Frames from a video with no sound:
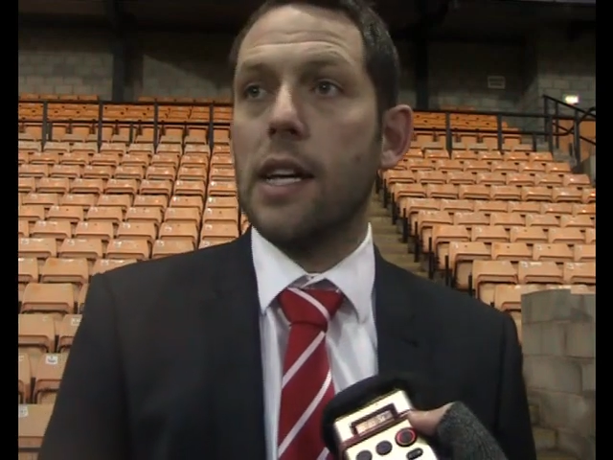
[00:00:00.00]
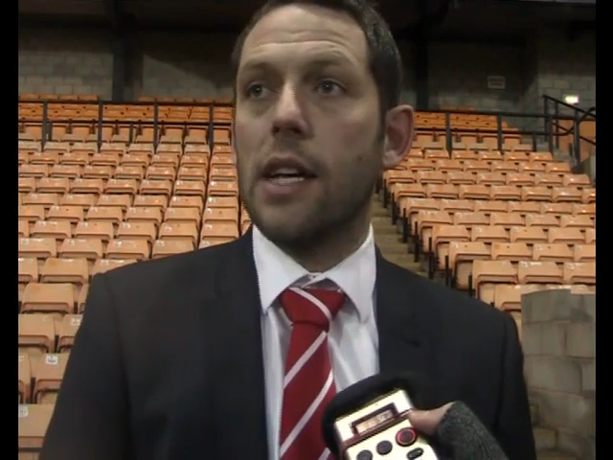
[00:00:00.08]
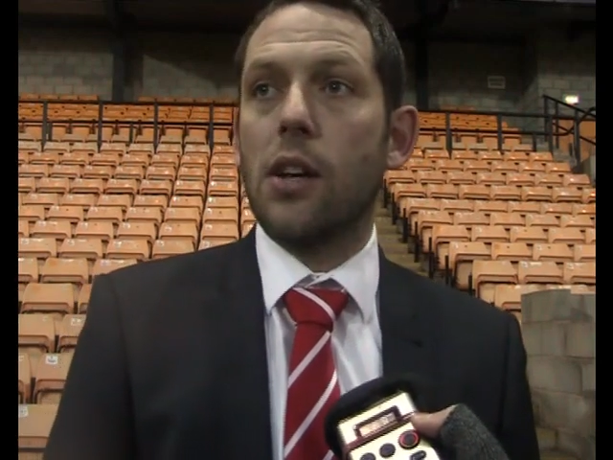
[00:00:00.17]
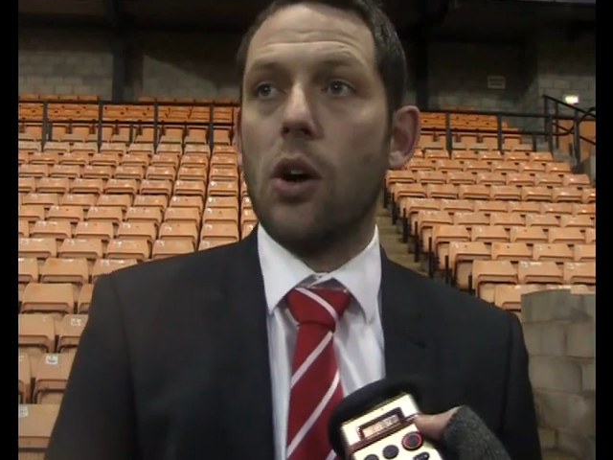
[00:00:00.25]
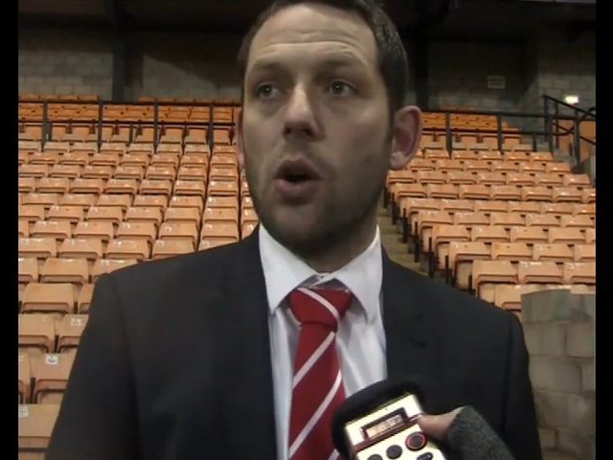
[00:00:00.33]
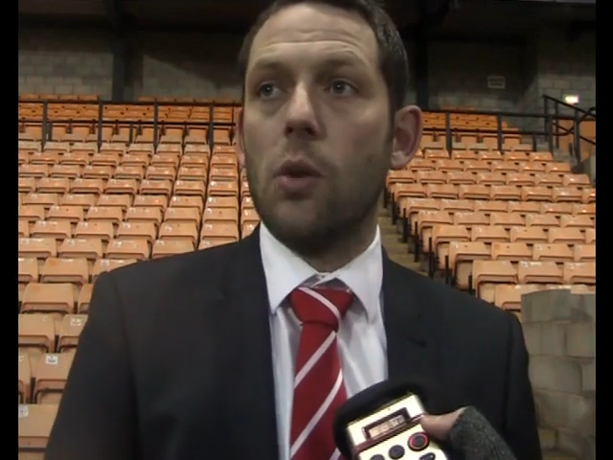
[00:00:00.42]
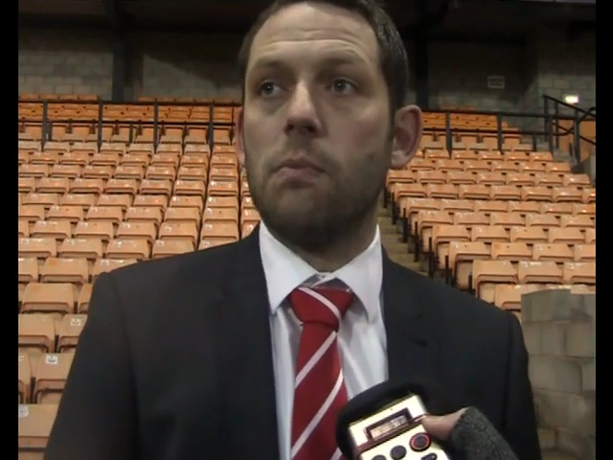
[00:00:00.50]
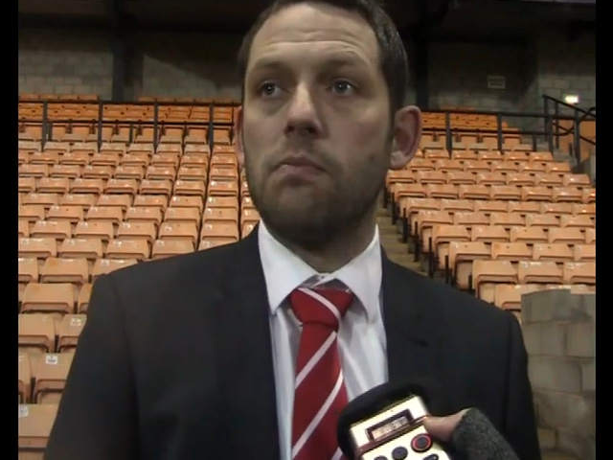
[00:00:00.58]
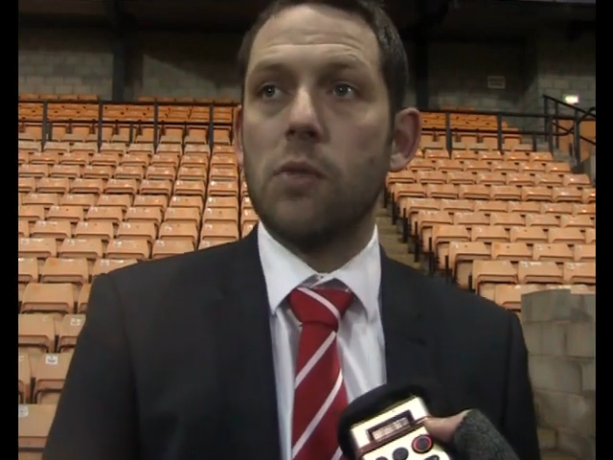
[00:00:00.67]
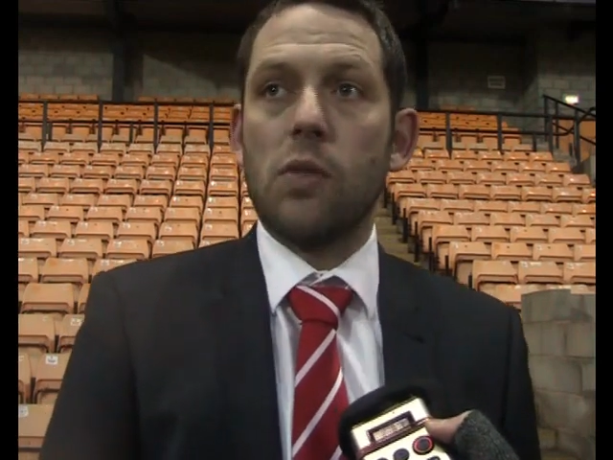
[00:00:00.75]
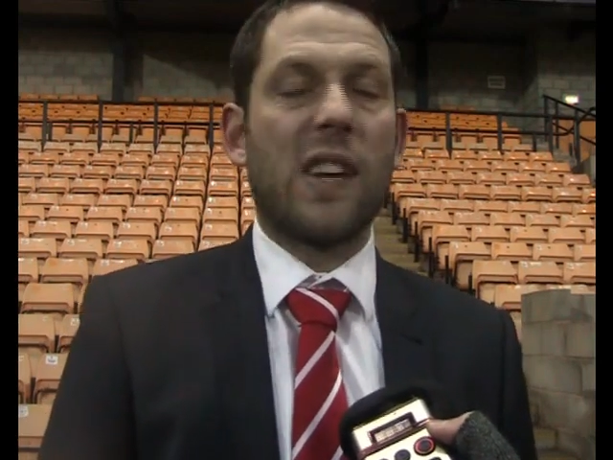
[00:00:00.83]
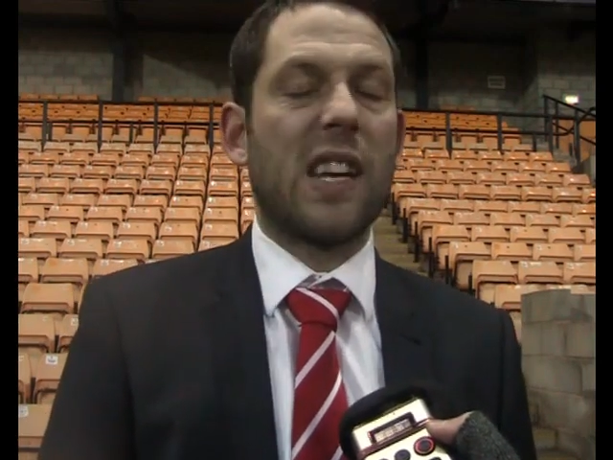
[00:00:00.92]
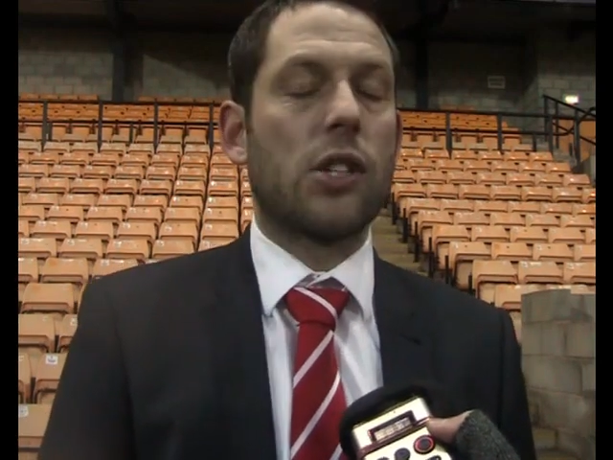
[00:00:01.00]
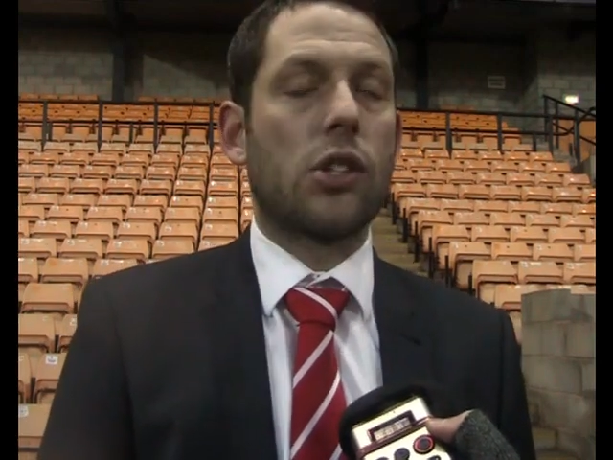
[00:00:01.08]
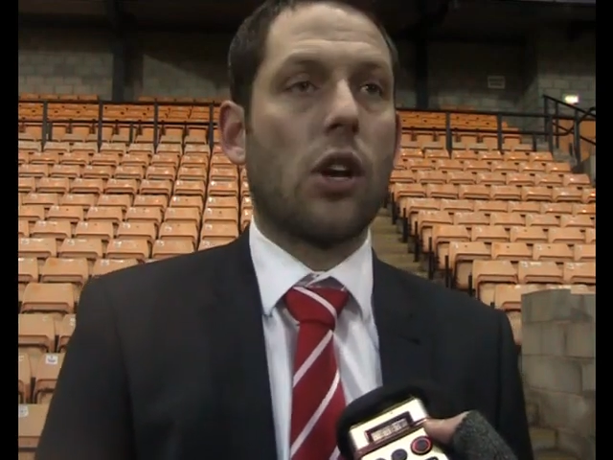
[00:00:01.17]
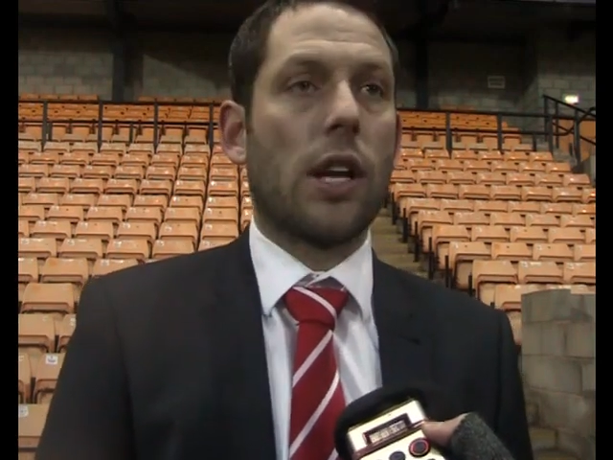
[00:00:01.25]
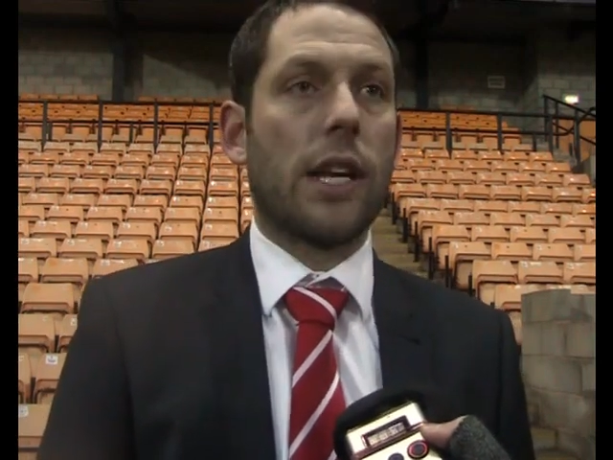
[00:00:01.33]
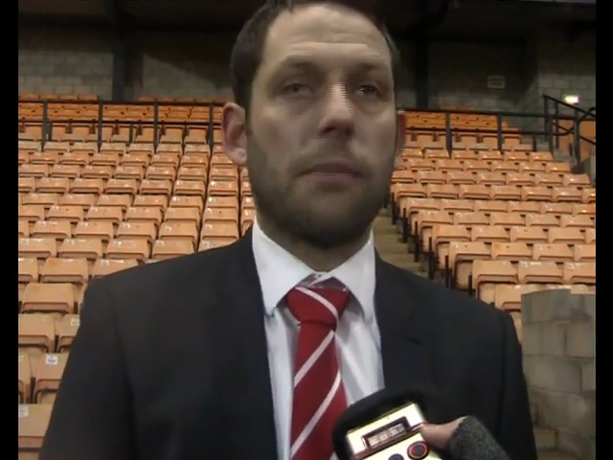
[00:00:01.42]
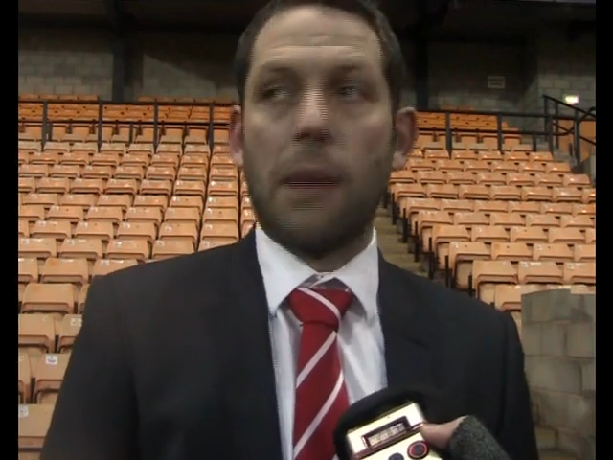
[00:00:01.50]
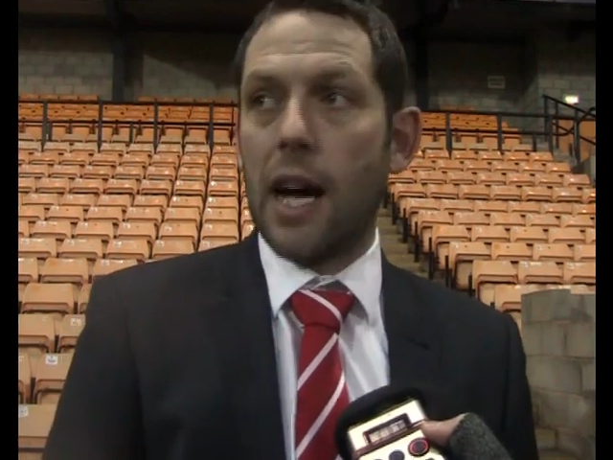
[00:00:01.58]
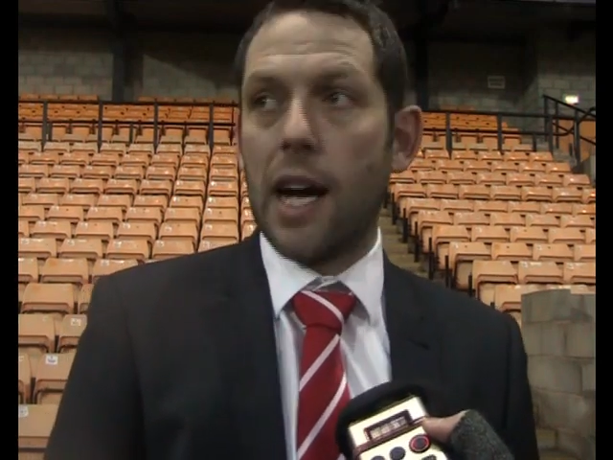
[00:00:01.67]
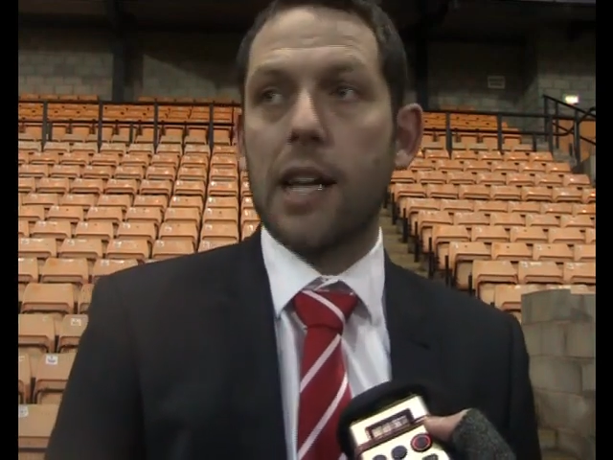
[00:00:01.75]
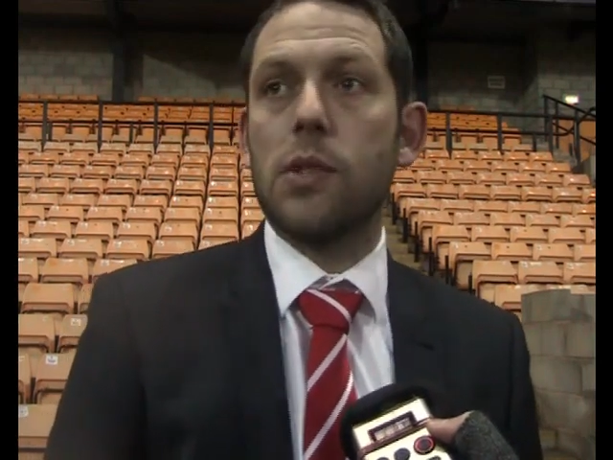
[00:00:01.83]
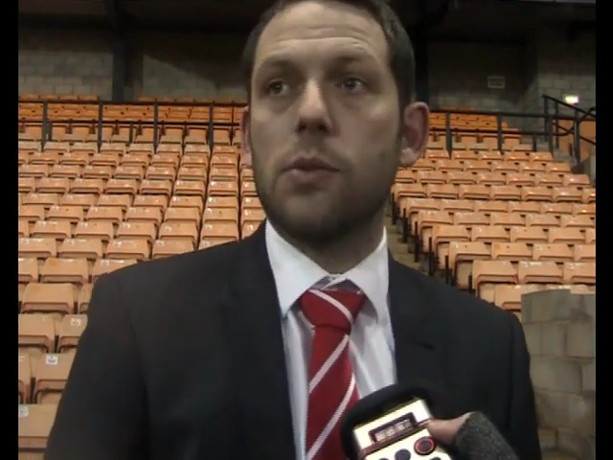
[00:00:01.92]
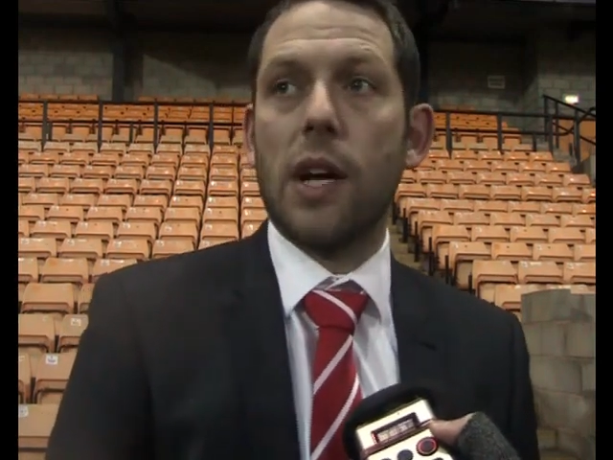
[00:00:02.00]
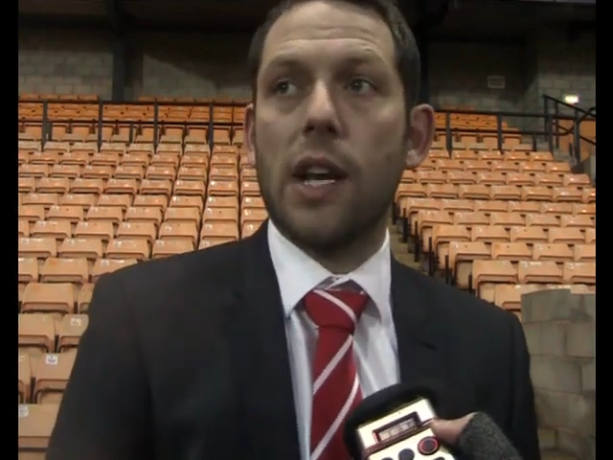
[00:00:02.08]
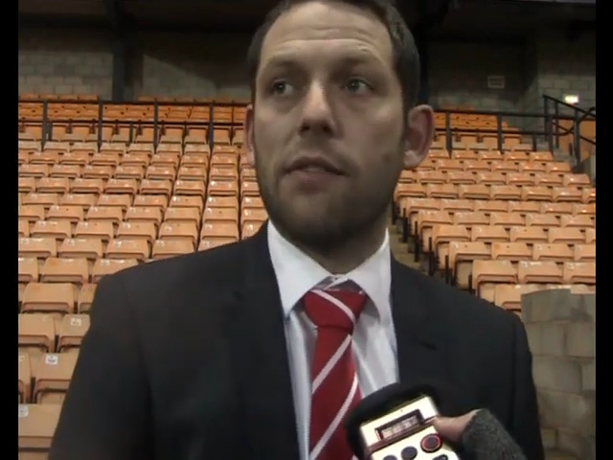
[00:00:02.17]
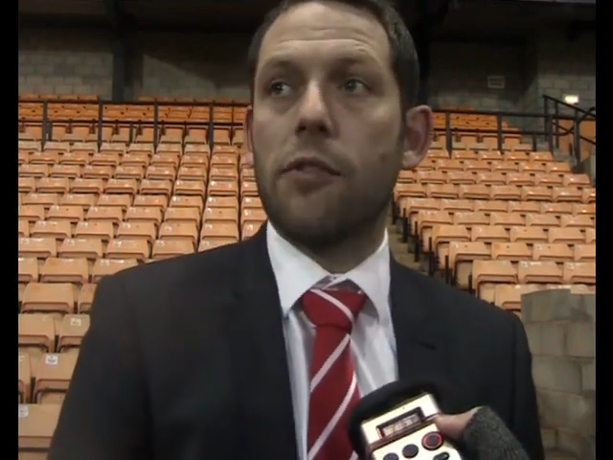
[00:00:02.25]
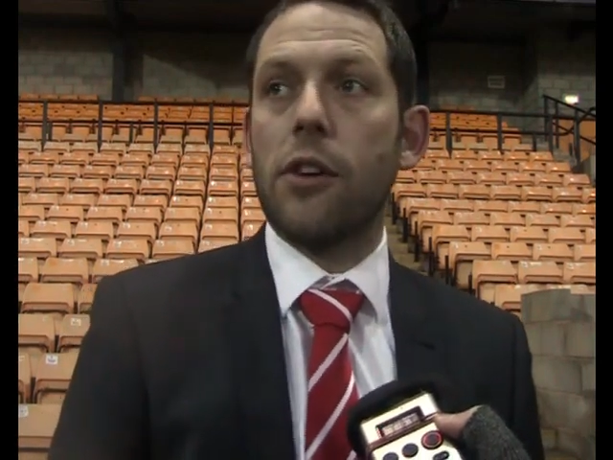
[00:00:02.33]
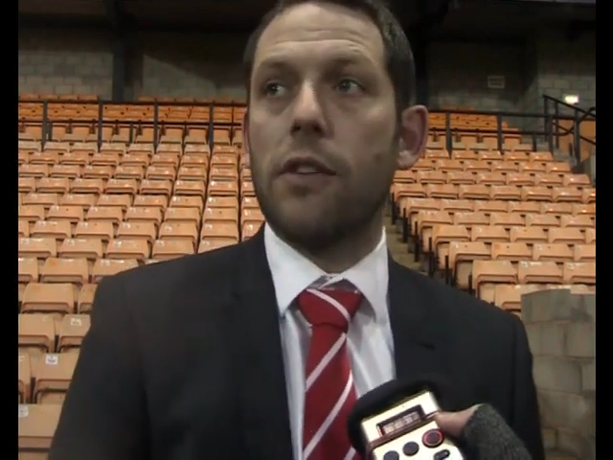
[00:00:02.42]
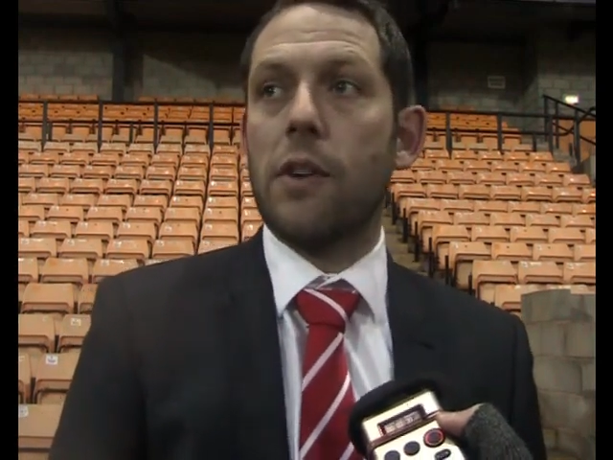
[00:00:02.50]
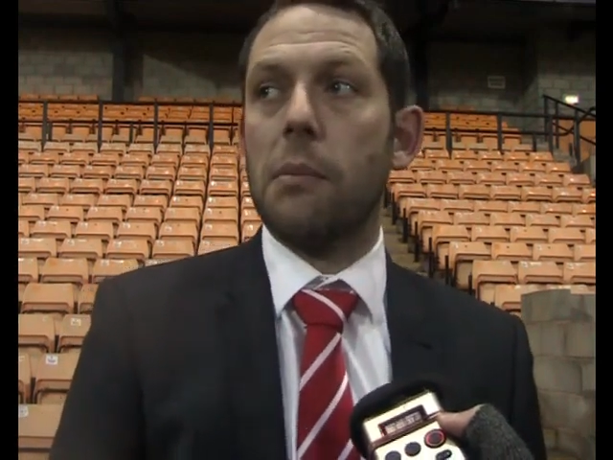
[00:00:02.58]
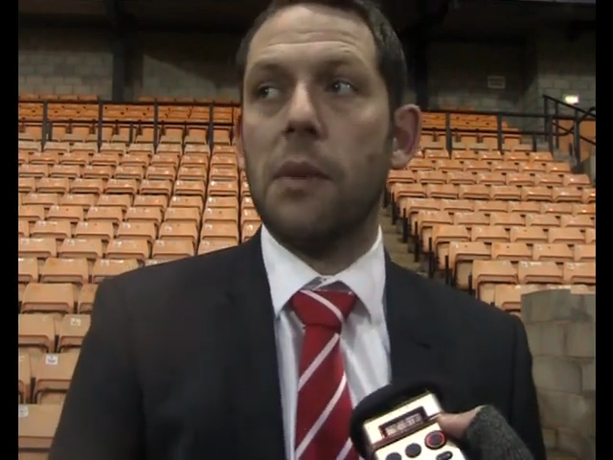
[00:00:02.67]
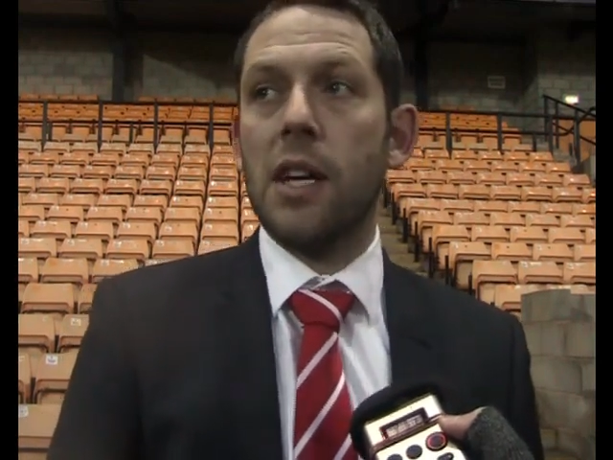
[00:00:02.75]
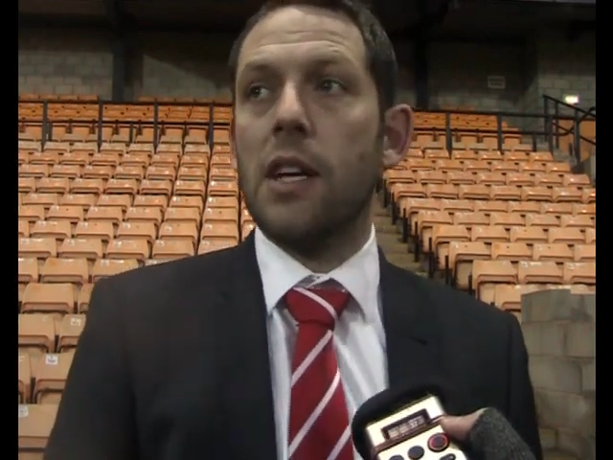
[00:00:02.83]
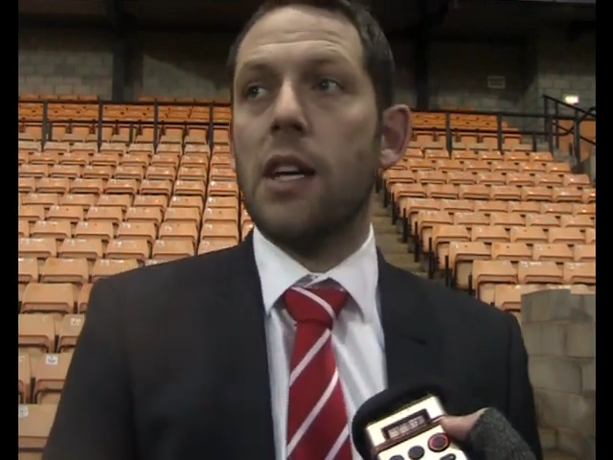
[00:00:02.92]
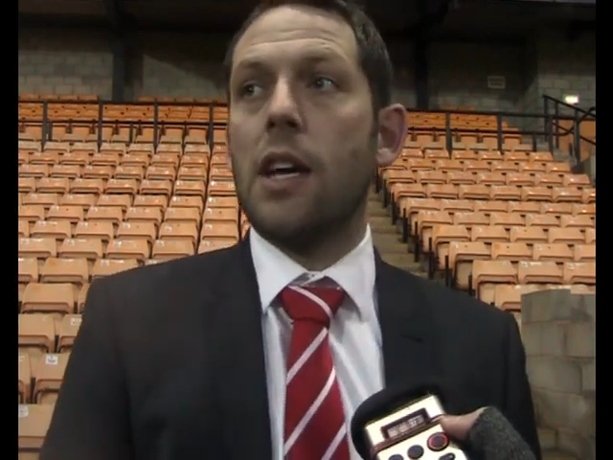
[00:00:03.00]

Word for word: in goal, looked very solid, Mark as well in front of him.